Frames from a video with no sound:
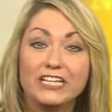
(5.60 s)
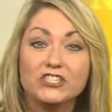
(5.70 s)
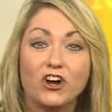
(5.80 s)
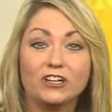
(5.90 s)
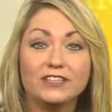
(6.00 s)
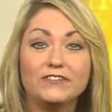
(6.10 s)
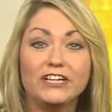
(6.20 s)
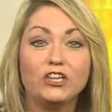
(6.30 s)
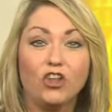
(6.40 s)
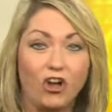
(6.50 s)
are living
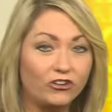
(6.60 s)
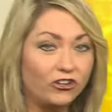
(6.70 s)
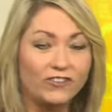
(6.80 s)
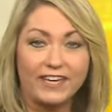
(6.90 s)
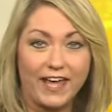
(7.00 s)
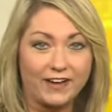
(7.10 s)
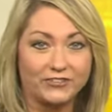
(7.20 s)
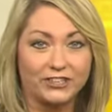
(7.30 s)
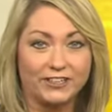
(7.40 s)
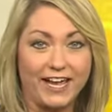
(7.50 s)
longer than
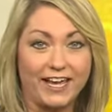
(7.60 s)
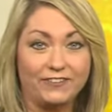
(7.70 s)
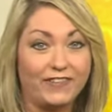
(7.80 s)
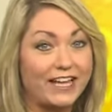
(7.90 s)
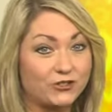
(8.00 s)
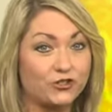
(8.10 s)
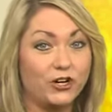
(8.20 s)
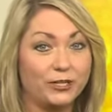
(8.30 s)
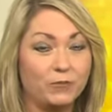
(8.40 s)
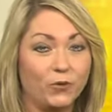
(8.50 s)
ever, and that's drawing
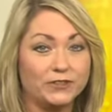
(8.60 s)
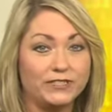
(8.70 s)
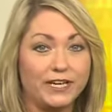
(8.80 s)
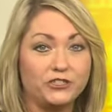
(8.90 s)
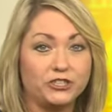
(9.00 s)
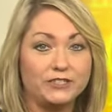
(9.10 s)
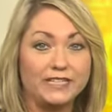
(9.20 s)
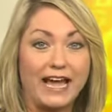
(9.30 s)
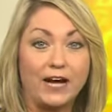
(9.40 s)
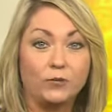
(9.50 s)
more attention to
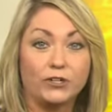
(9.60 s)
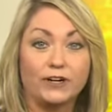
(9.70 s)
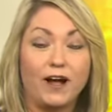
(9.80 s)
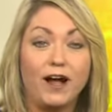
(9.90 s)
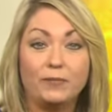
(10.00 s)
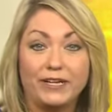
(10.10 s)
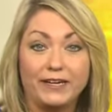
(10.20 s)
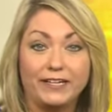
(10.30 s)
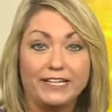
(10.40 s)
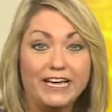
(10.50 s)
how we're
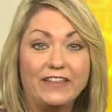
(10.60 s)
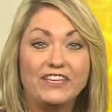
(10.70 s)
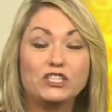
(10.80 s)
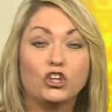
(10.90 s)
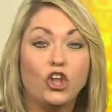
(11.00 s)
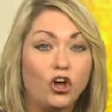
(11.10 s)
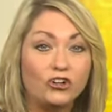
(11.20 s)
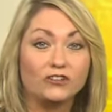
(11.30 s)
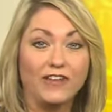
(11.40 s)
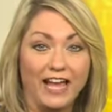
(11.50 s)
accommodating these longer
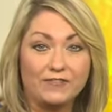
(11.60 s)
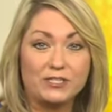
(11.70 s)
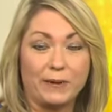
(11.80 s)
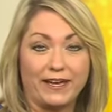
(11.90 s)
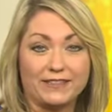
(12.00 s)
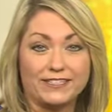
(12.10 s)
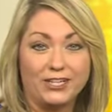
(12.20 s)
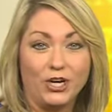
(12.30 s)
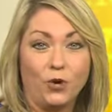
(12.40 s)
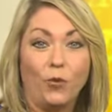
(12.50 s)
lifespans.
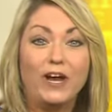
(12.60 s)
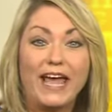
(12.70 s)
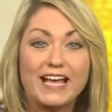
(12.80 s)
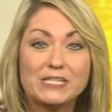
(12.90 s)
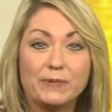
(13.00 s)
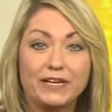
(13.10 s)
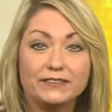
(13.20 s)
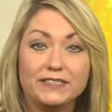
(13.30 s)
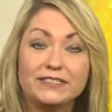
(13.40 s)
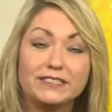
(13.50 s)
One aspect
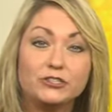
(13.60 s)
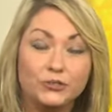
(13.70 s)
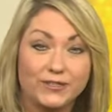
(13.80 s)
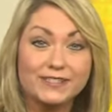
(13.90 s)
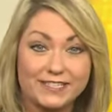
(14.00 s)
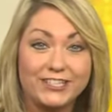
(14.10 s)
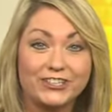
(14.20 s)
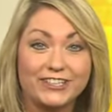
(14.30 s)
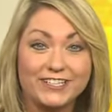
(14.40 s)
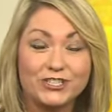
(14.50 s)
is to consider
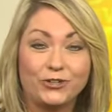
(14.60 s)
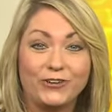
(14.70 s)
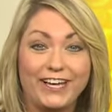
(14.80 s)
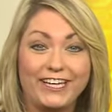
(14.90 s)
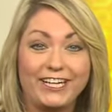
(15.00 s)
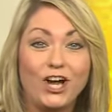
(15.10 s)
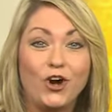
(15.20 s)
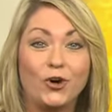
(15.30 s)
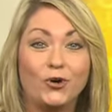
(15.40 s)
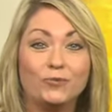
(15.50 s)
is creating a
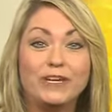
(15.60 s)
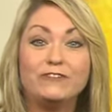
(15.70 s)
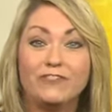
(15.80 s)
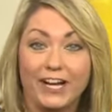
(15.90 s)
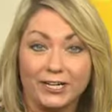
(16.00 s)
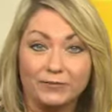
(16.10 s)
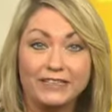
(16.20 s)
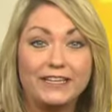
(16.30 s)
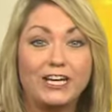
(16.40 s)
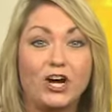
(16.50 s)
home environment
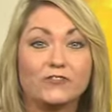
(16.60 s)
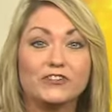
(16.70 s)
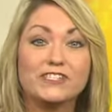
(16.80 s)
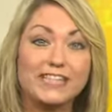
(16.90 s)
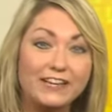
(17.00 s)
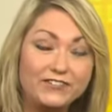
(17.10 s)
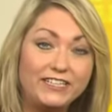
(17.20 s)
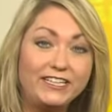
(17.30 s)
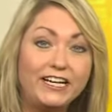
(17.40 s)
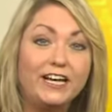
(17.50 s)
that offers safety,
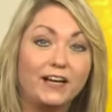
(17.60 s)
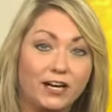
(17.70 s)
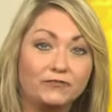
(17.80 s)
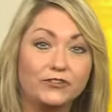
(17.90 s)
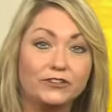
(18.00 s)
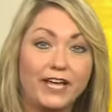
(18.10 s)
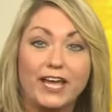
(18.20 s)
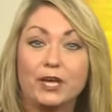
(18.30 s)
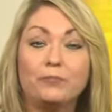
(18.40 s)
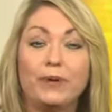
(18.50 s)
comfort,
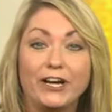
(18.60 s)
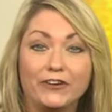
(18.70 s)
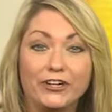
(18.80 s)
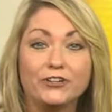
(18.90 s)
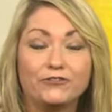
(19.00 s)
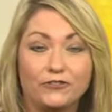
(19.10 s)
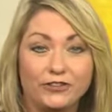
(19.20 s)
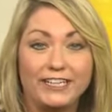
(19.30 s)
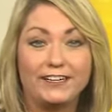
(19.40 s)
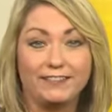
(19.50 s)
and
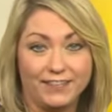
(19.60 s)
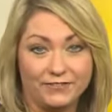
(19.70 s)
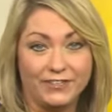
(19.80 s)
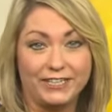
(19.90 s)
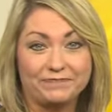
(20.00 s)
barrier-free living.